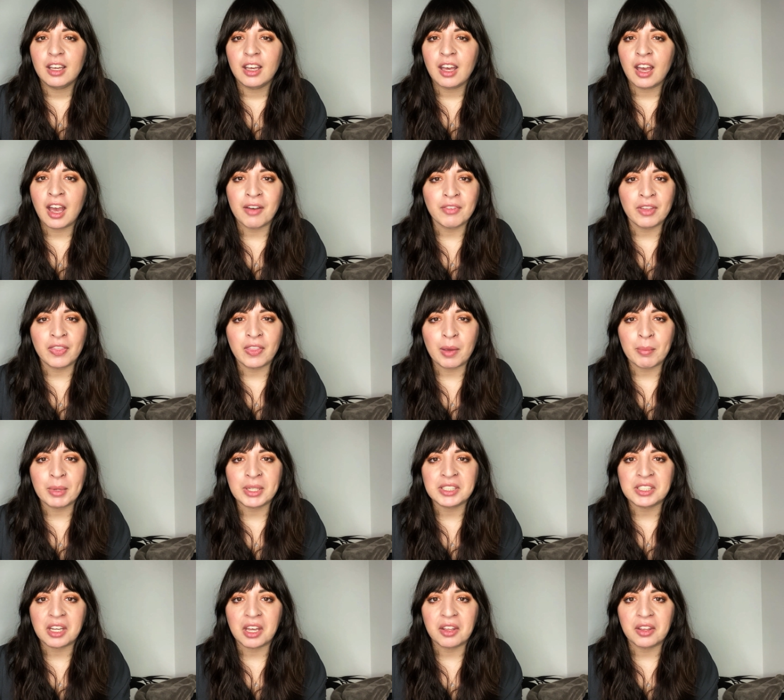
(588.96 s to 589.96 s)
having that
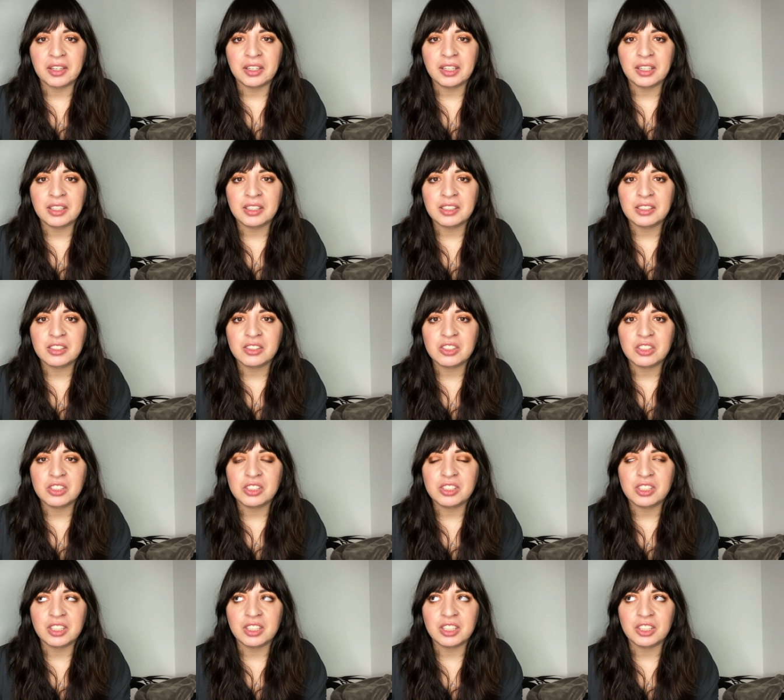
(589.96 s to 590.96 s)
mentality
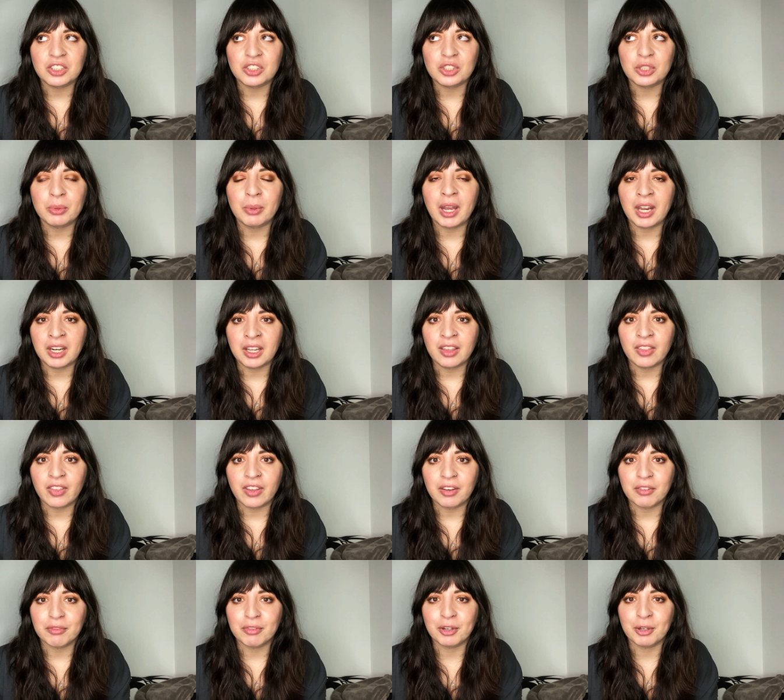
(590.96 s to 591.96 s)
didn't do
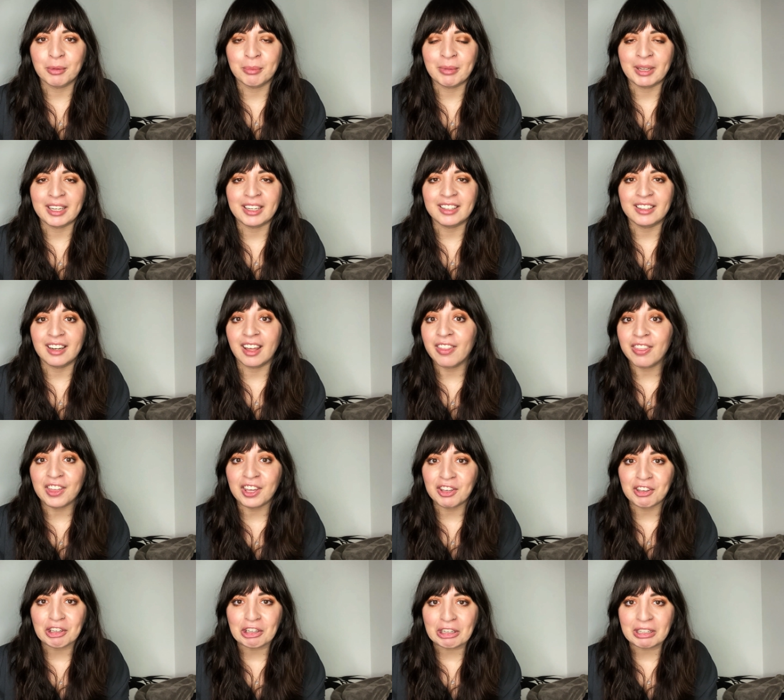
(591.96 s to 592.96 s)
anything for me,
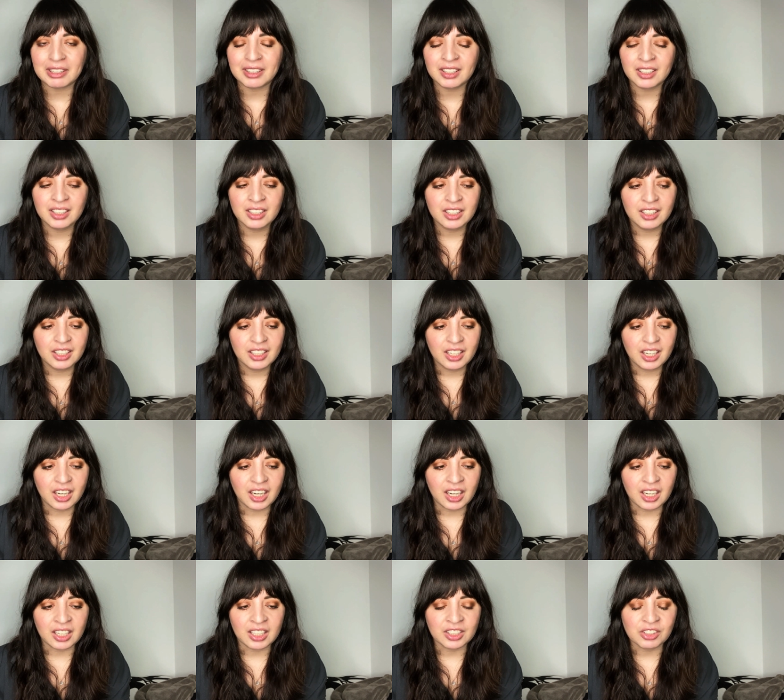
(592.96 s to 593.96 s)
nothing good.
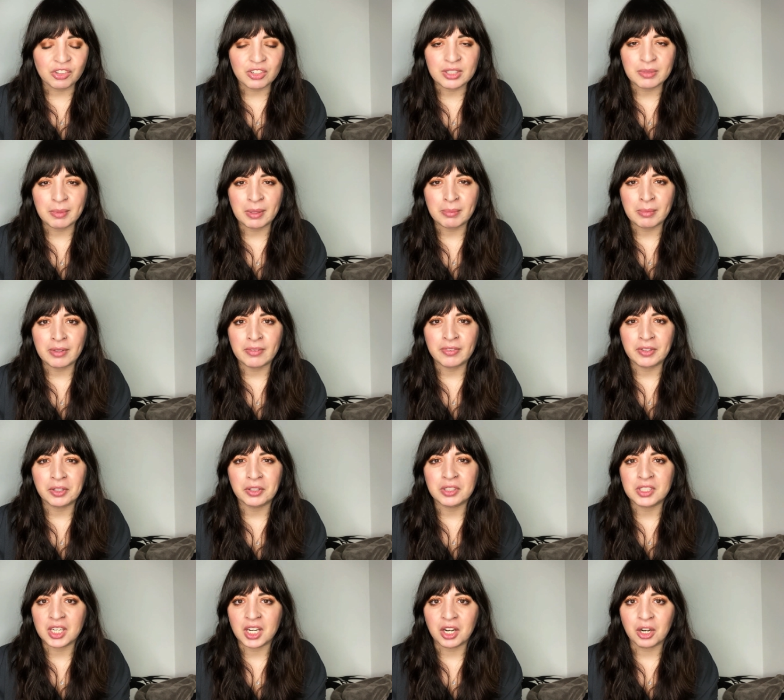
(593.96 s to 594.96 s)
It just made me feel
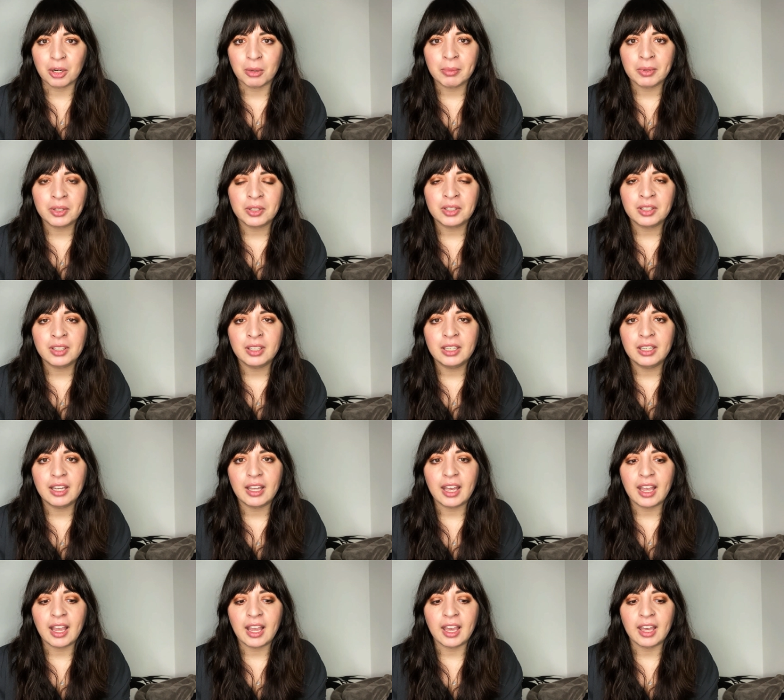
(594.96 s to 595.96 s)
terrible,
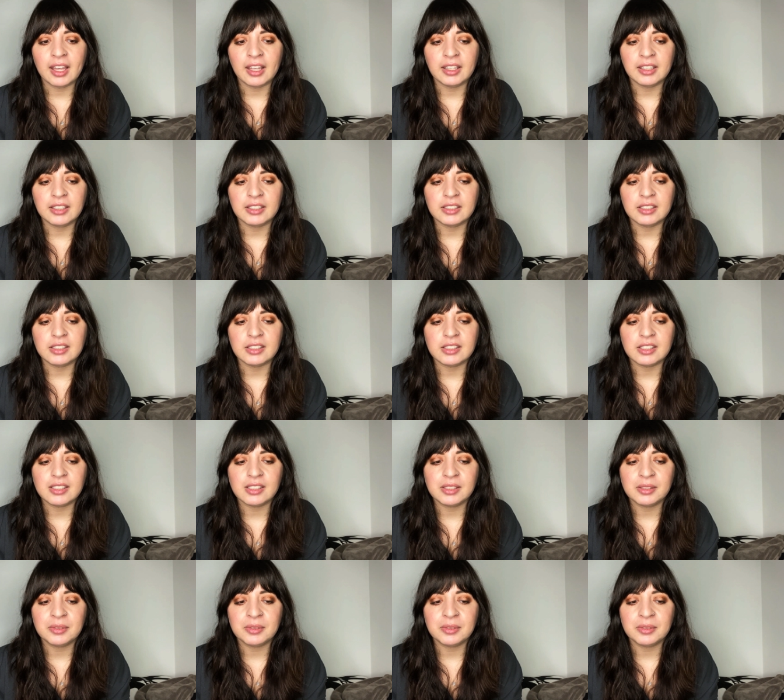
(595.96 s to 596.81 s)
and